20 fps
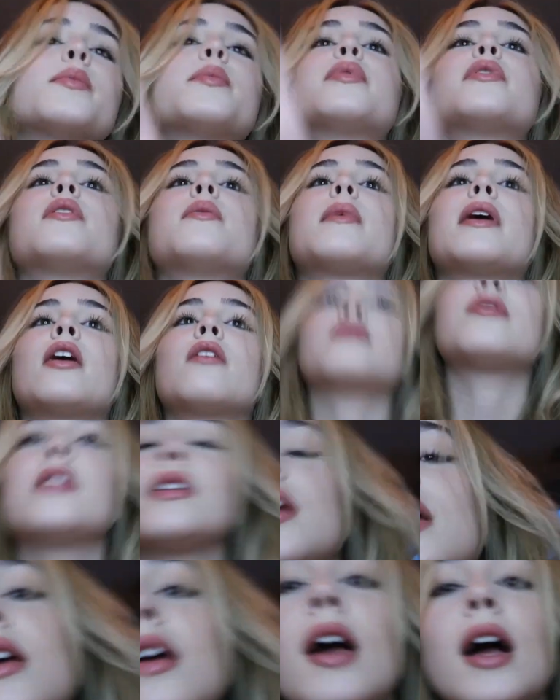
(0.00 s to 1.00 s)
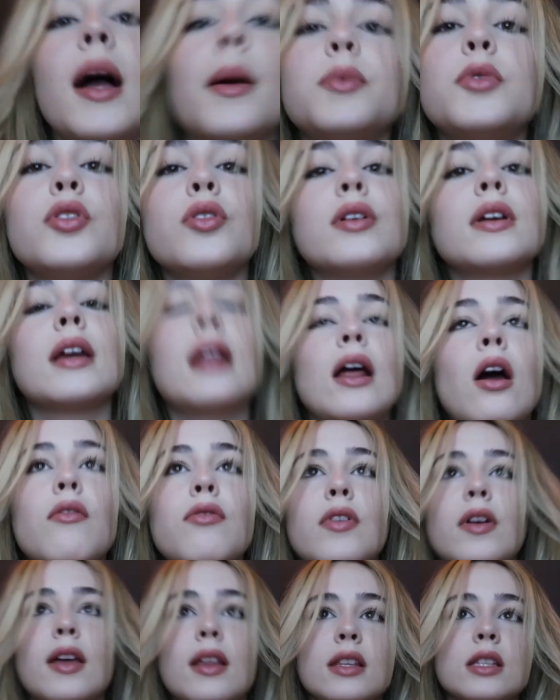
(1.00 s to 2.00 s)
gonna put on my outfit. I'm doing an
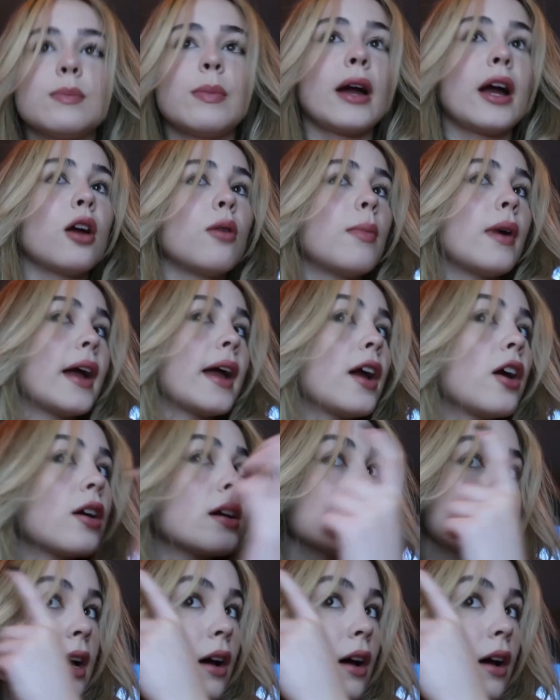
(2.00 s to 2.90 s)
outfit inspired by Harry's